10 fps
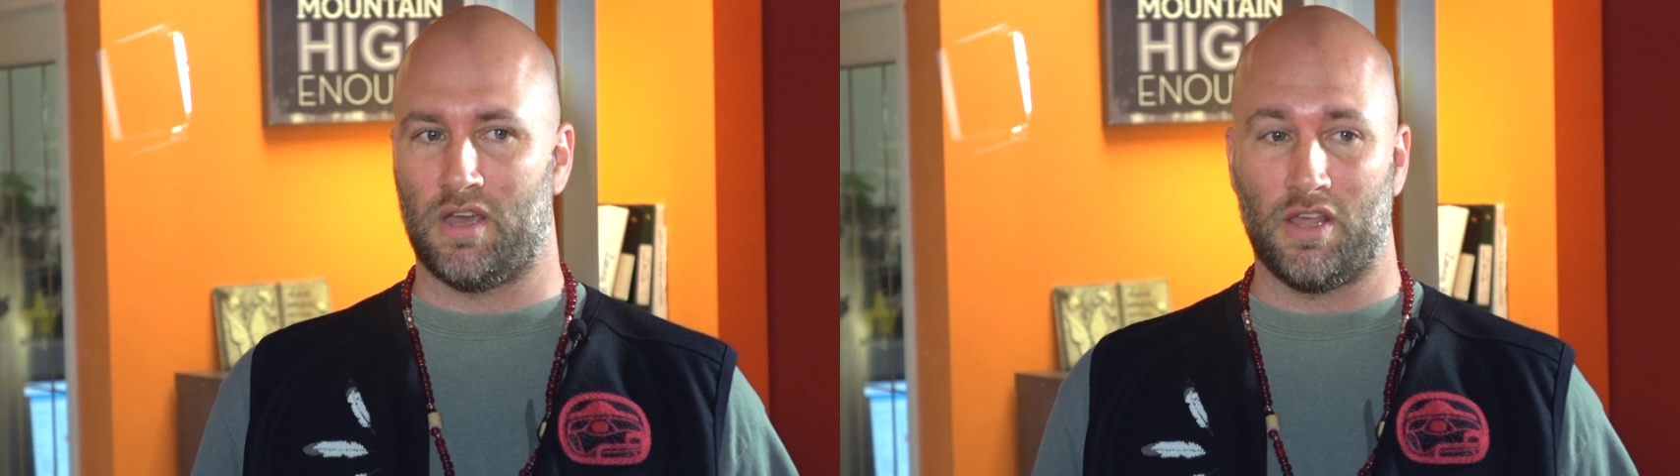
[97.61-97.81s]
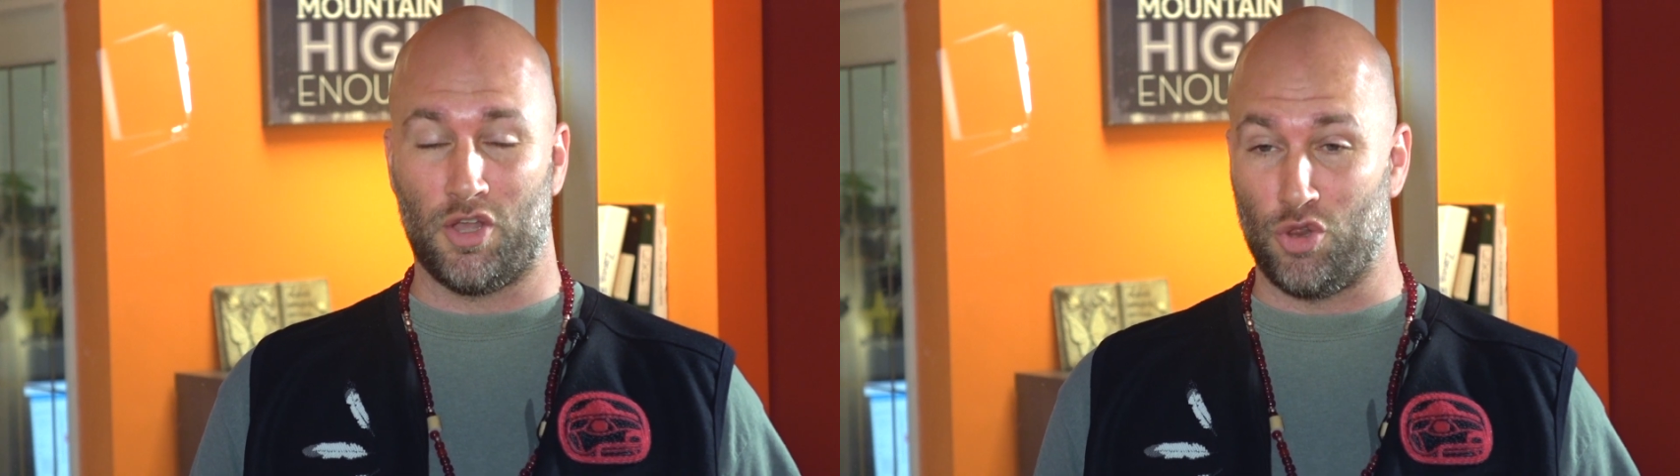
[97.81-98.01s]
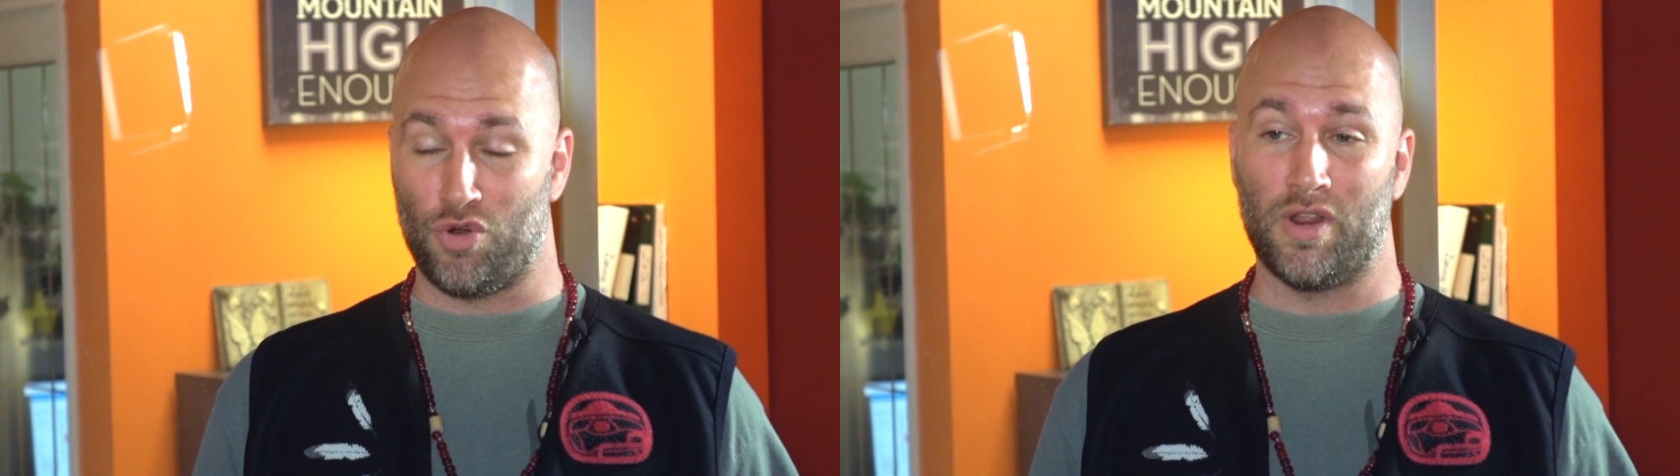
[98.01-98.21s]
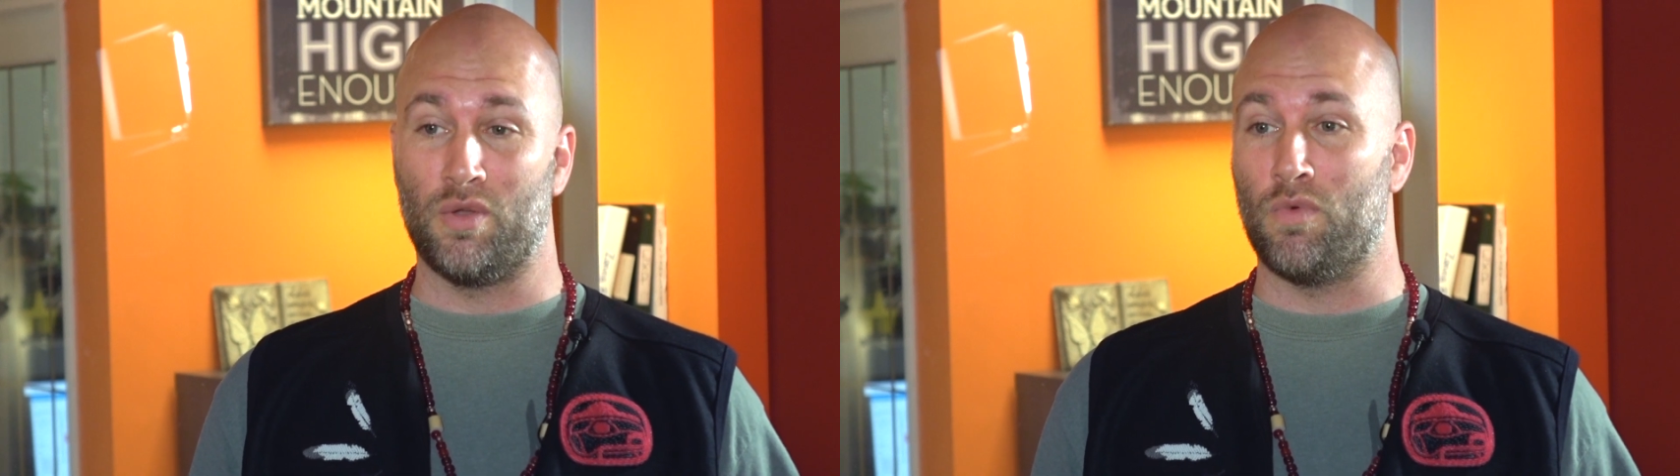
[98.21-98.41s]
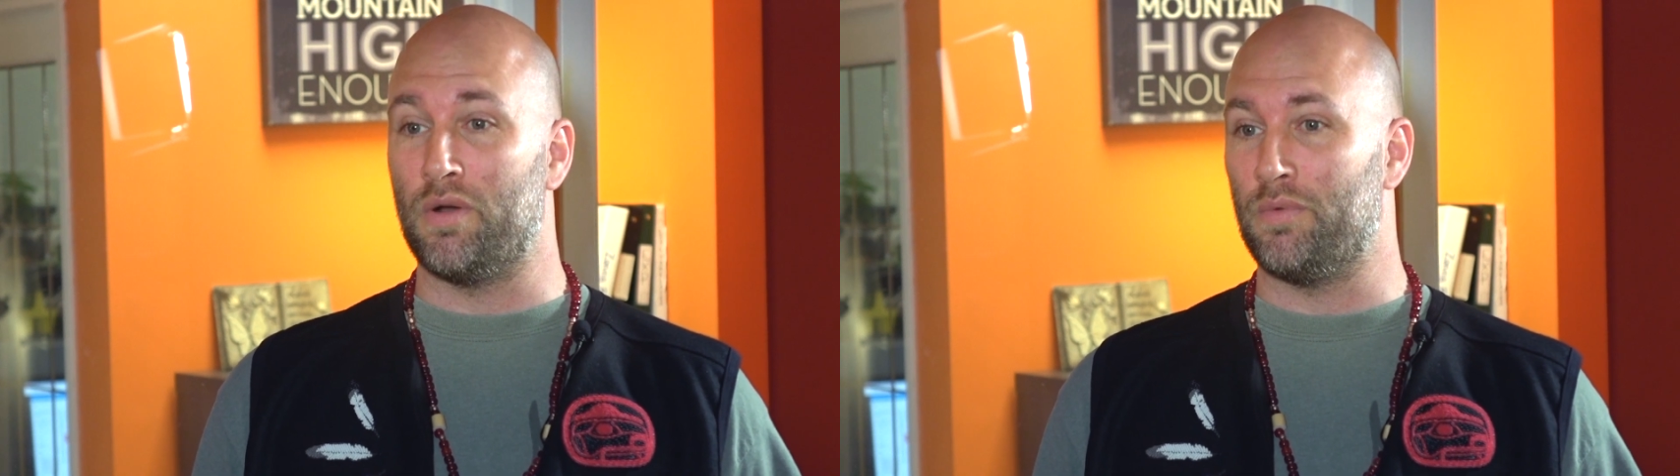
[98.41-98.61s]
kind of like
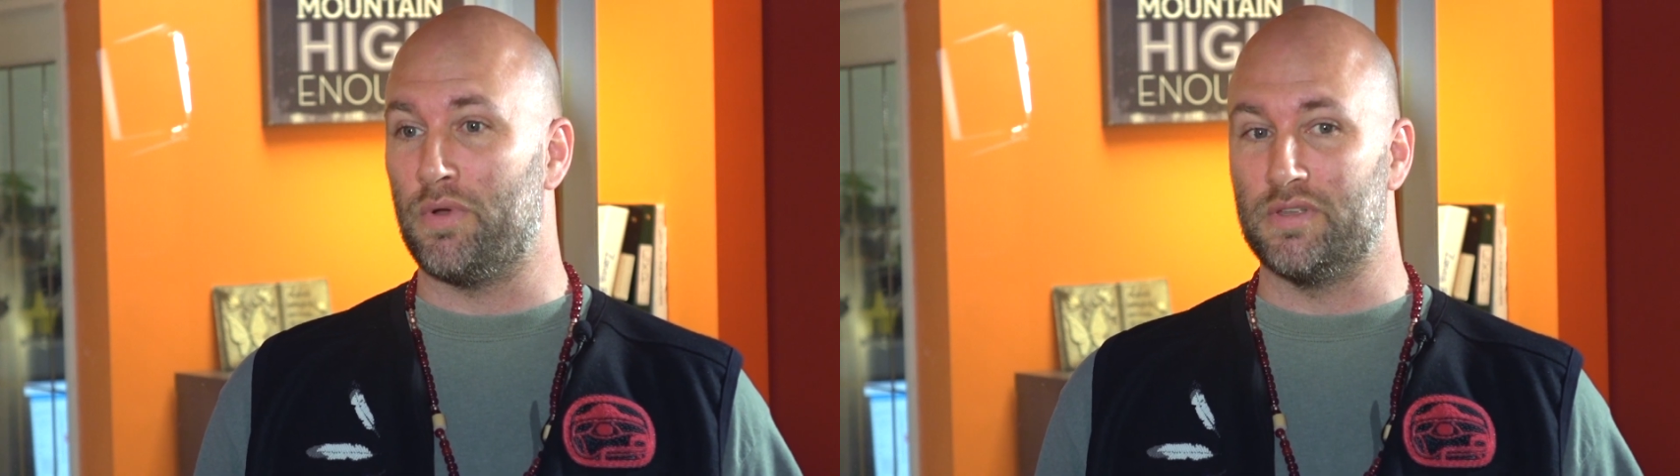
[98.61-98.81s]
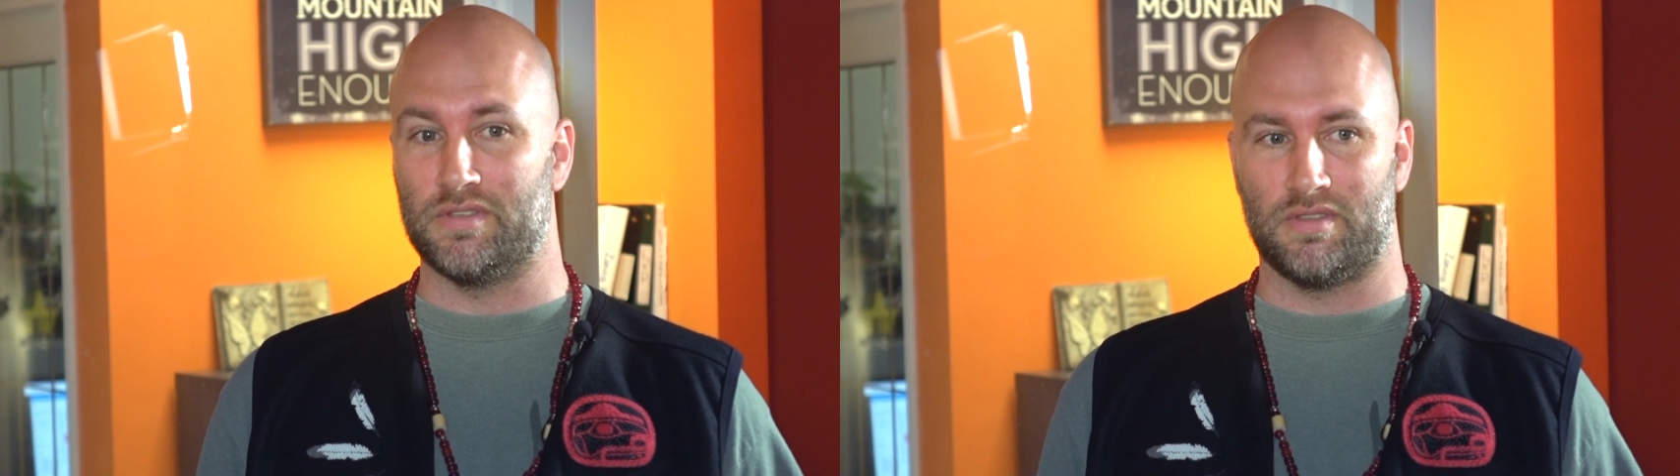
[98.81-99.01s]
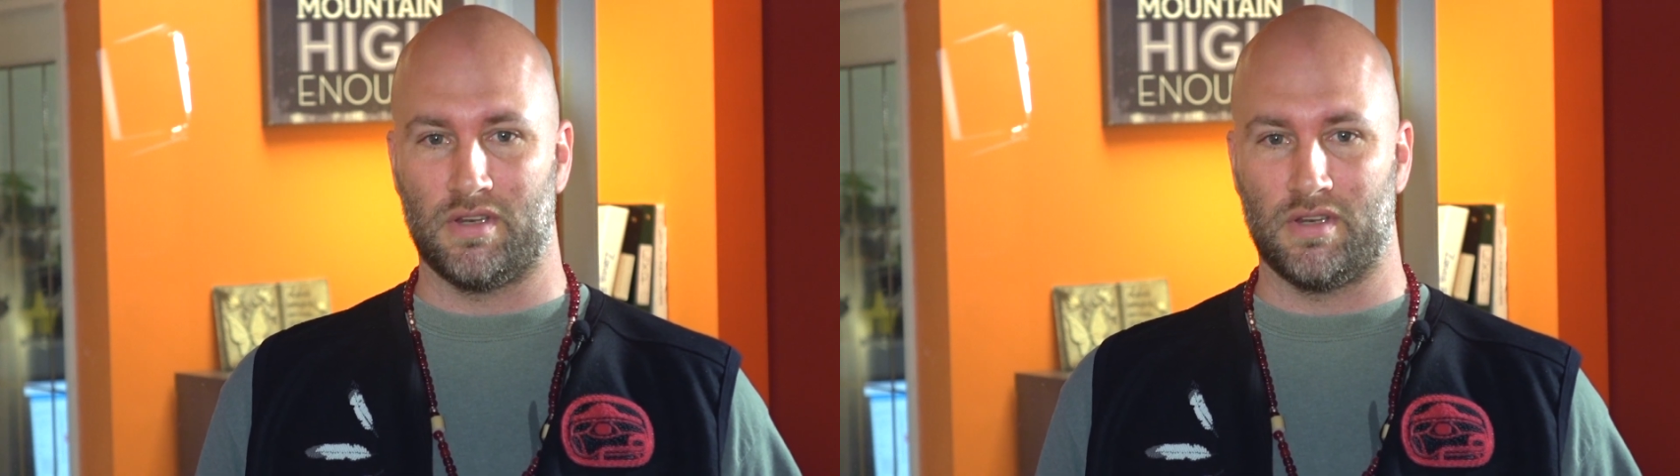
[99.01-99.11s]
learning what was